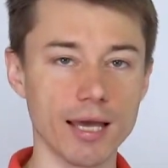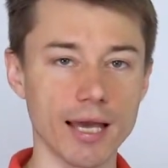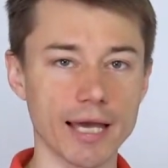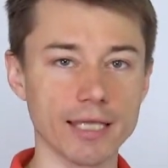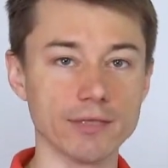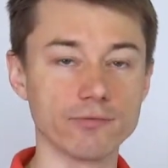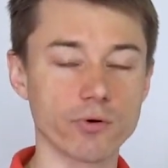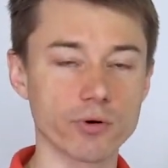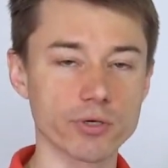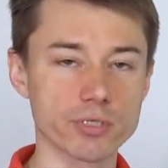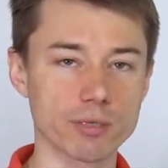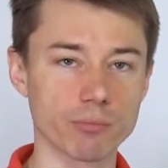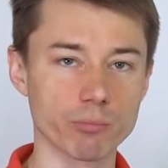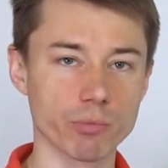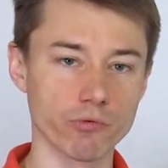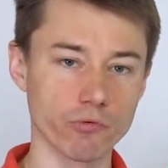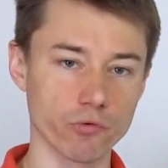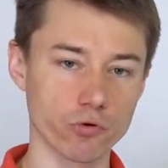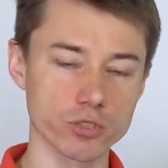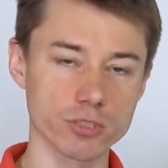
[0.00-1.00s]
And for example,
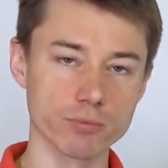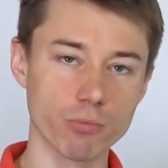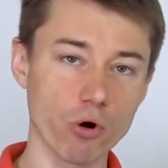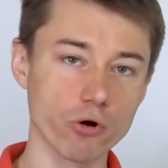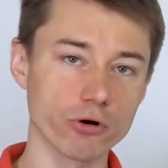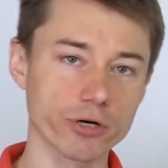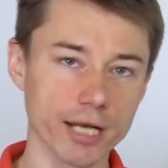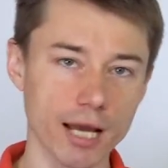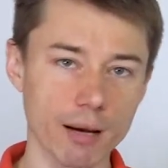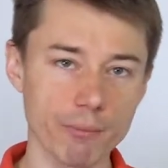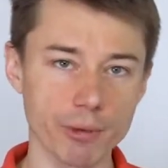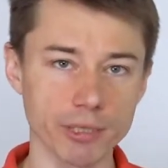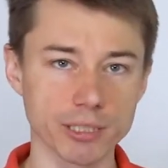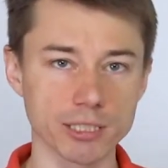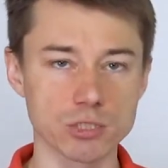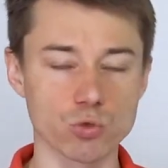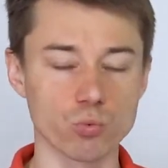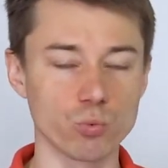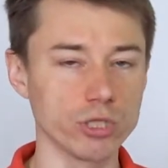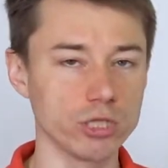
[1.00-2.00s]
for smaller
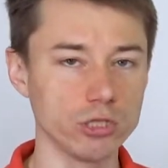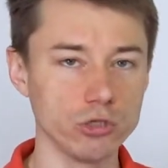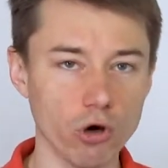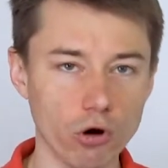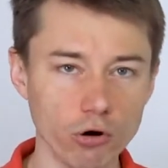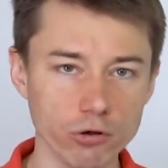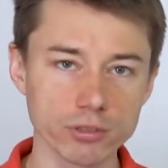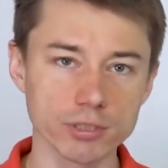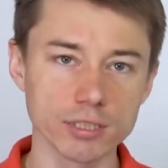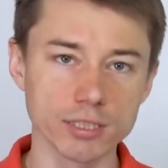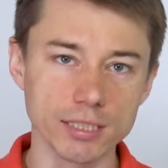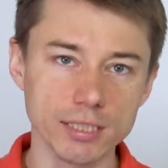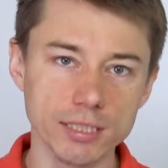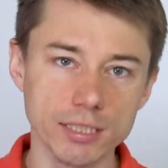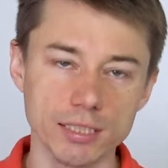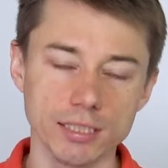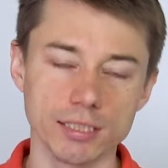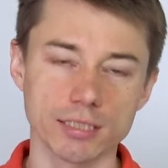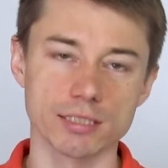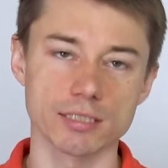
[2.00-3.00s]
companies, we don't
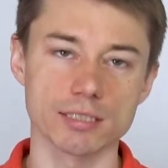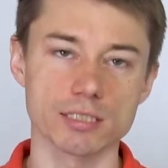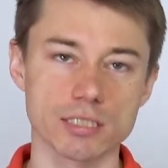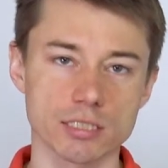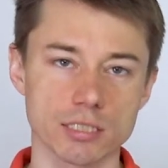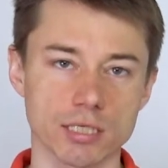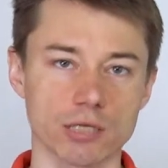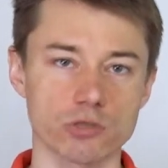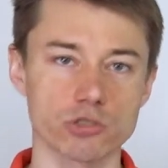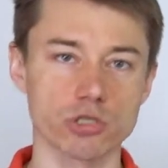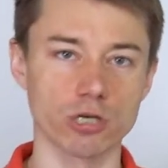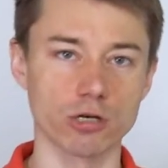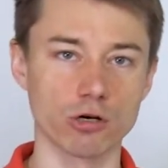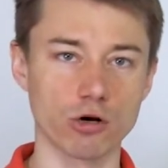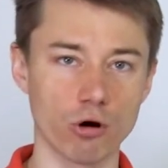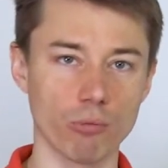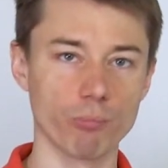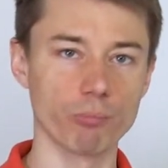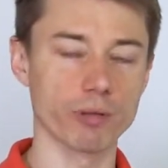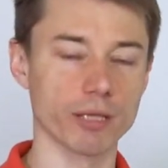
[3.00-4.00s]
need such a
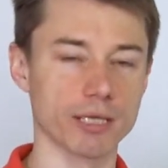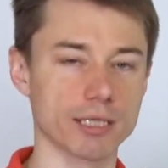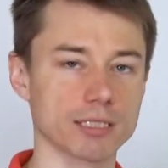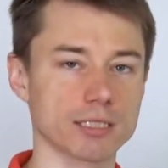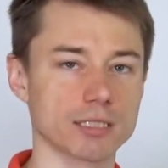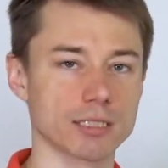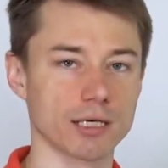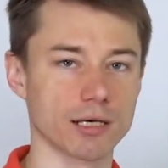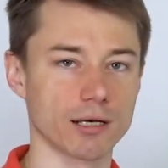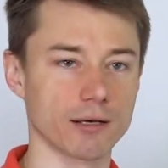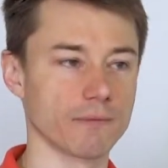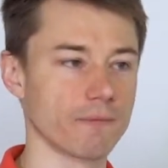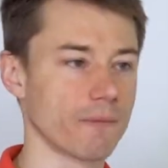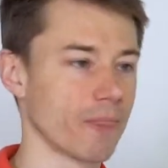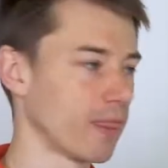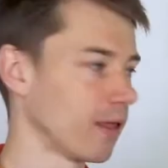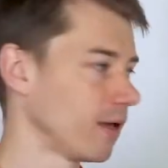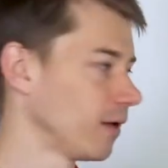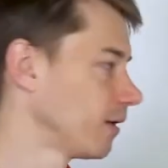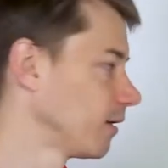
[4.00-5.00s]
complex um,
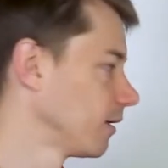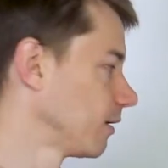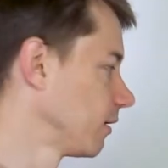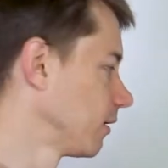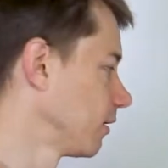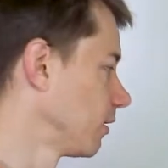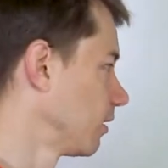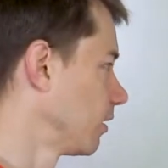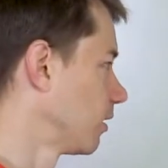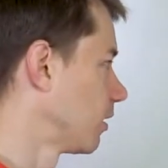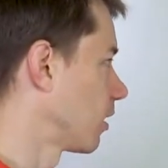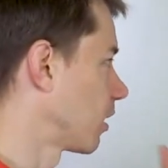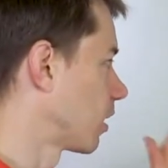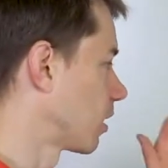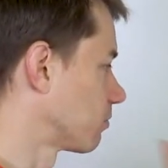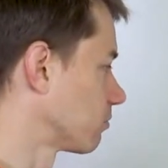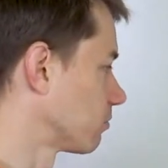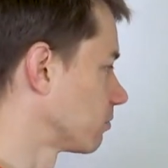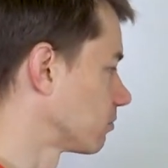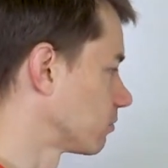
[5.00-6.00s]

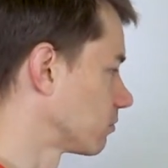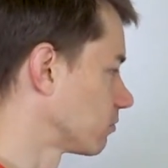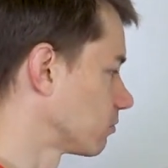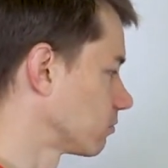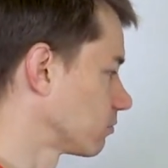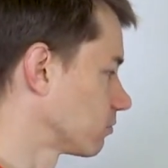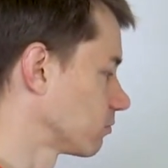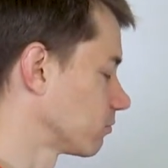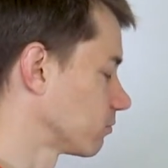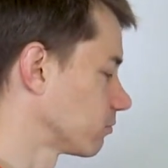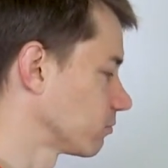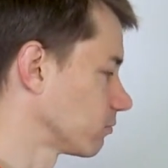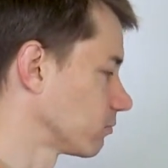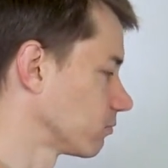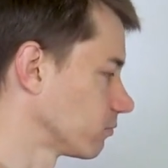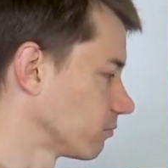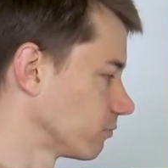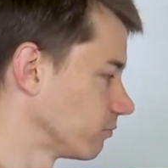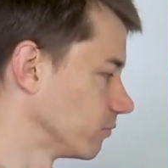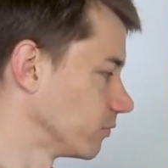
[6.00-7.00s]
um,
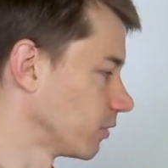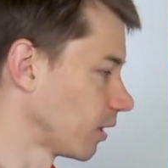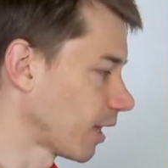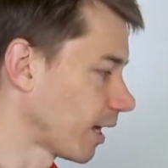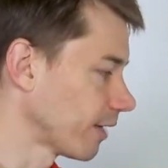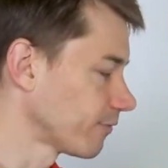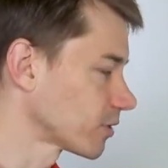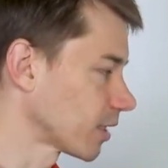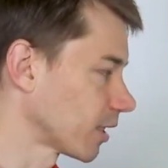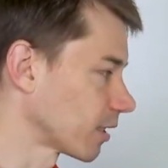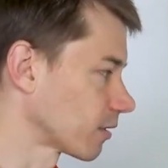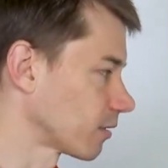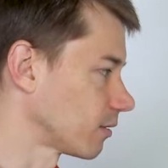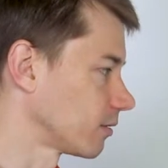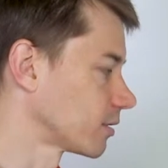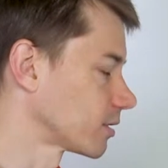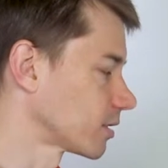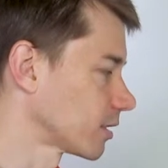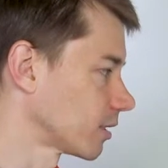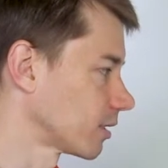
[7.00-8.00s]
life cycle,
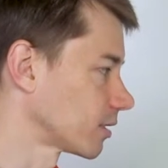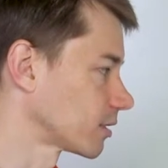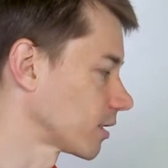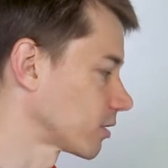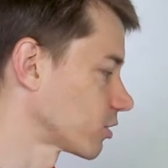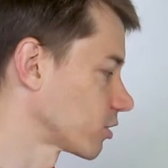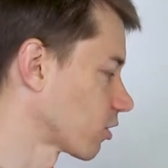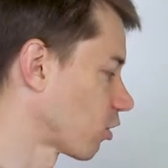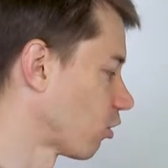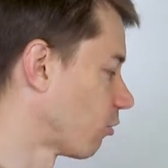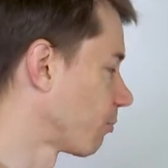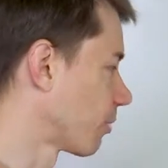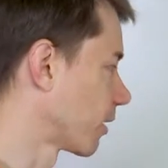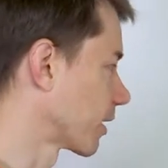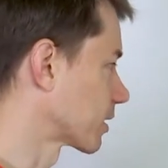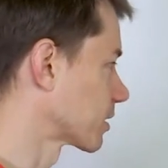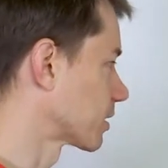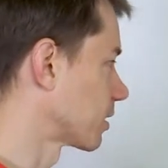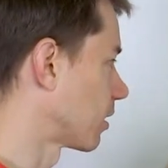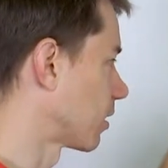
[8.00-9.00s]
so such a
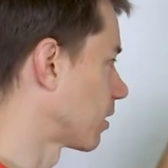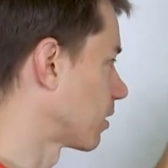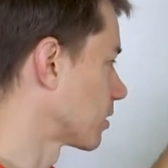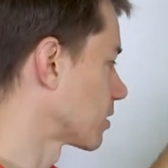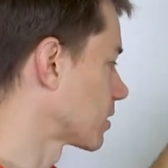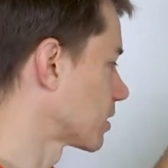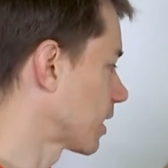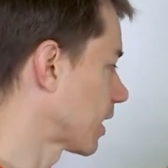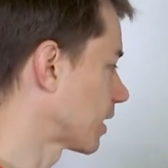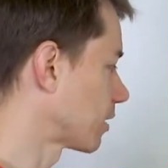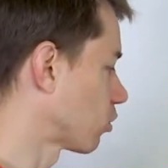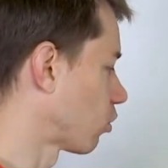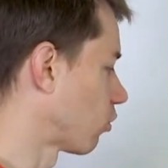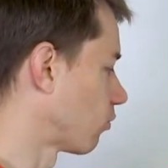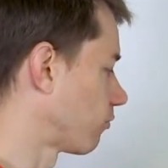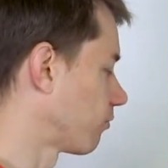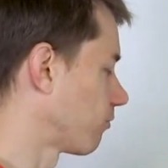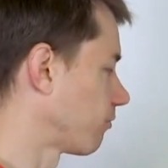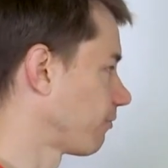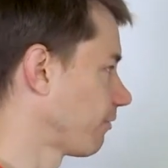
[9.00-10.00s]
complex uh, set of
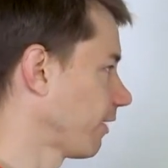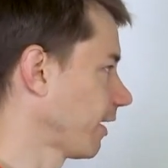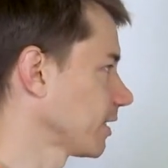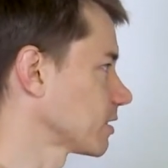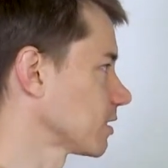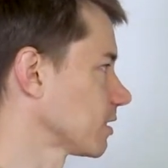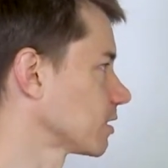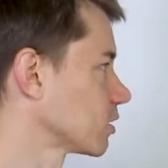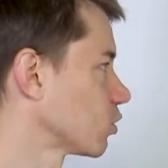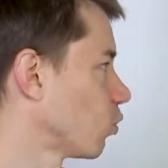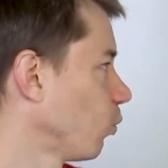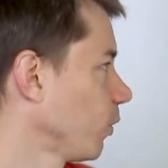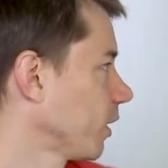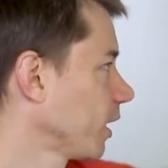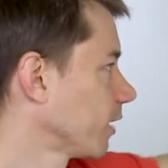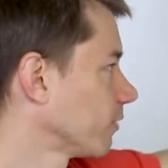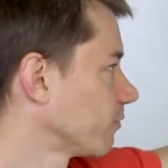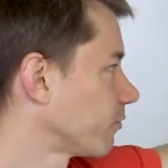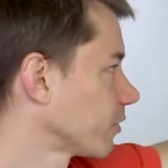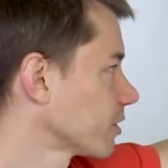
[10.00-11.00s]
phases. We
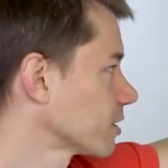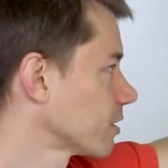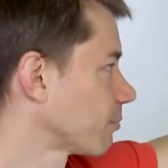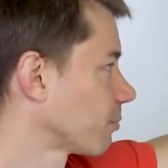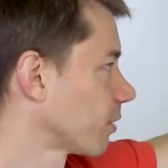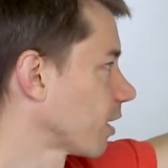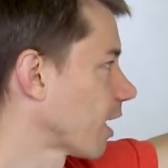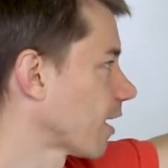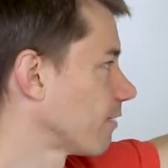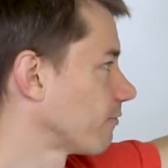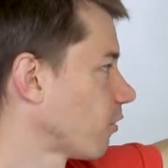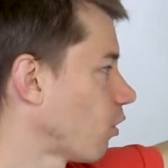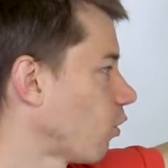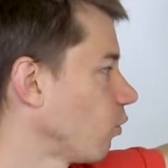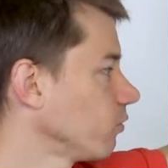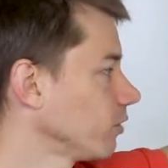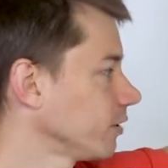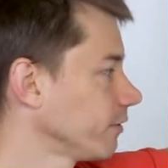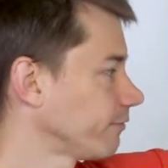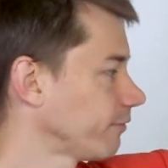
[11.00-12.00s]
can, for example, have
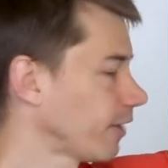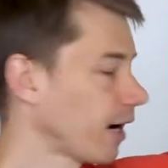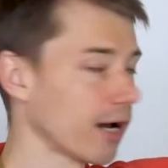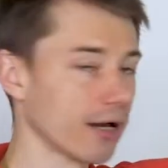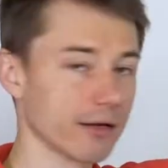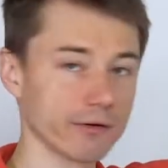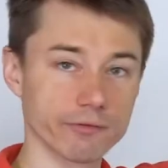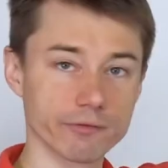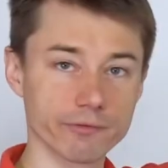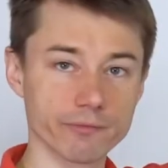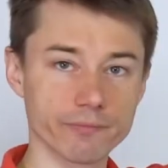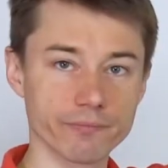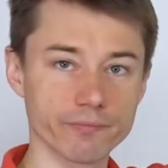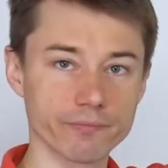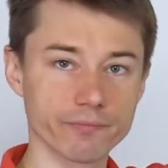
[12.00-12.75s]
only five.